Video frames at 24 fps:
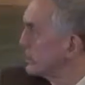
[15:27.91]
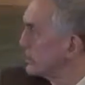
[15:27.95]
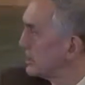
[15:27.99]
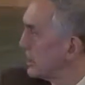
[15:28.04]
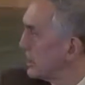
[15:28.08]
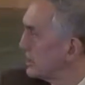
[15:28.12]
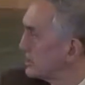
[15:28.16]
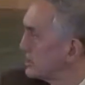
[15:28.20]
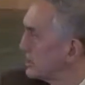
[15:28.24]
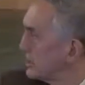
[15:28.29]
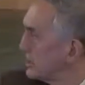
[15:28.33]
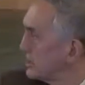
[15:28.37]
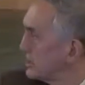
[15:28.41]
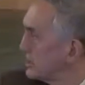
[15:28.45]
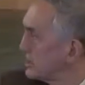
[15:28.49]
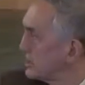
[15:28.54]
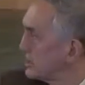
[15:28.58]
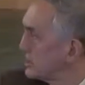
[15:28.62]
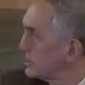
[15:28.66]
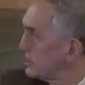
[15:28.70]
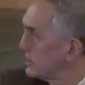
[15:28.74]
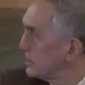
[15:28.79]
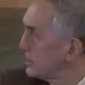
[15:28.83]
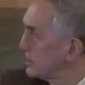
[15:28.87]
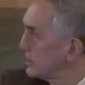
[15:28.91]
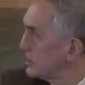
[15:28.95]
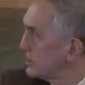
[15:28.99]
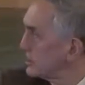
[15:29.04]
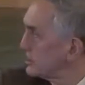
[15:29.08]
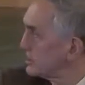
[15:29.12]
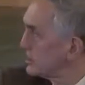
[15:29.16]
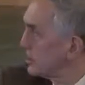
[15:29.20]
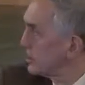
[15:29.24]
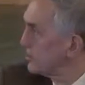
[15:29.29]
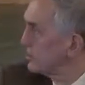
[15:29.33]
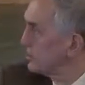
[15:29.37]
that is,
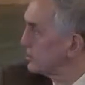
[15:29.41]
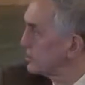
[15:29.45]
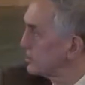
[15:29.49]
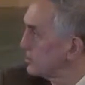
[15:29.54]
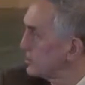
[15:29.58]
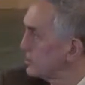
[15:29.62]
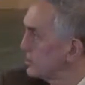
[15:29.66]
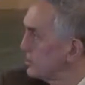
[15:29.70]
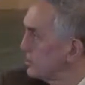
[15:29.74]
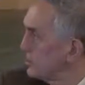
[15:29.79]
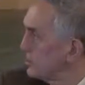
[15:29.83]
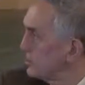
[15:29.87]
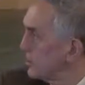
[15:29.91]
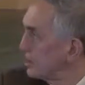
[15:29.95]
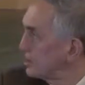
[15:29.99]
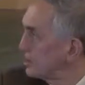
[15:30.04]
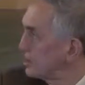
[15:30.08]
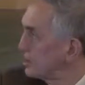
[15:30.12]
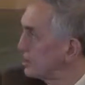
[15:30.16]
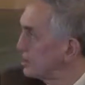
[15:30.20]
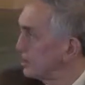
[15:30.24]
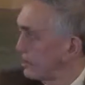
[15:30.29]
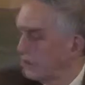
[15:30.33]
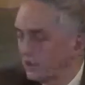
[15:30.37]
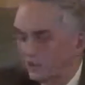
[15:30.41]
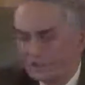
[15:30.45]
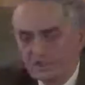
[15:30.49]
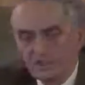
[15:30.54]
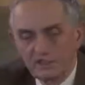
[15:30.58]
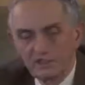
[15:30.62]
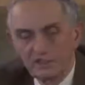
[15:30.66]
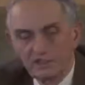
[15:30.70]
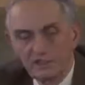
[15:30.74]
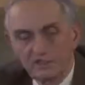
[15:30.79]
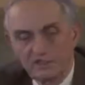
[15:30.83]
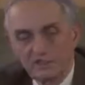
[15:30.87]
show us what you want
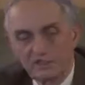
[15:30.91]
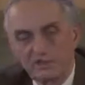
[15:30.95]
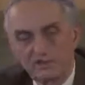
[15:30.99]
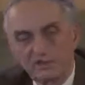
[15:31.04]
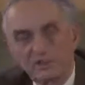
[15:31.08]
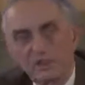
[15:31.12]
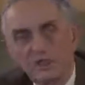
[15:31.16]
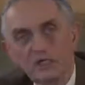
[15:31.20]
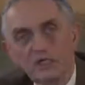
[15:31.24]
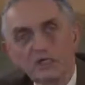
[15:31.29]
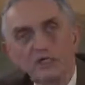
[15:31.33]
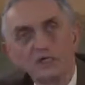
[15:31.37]
to do,